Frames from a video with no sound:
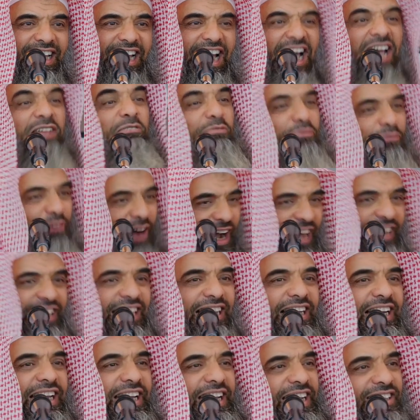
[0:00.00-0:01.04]
And
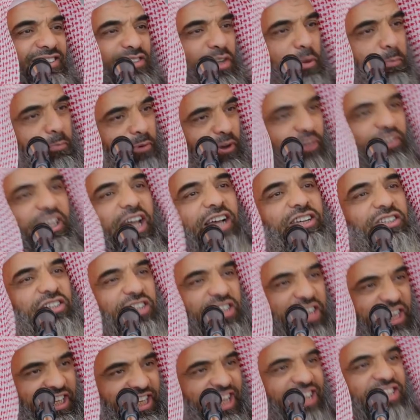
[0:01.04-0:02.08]
finally, it's a
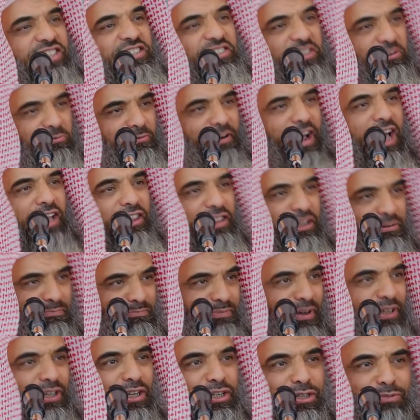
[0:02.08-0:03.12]
protection against the wrath and
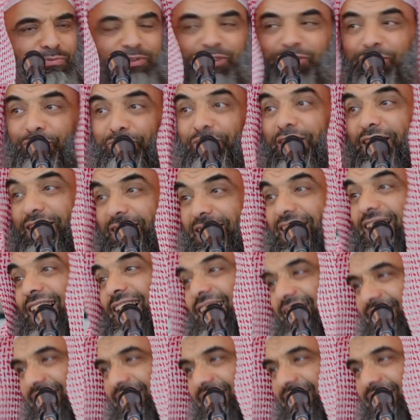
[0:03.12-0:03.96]
punishment of Allah.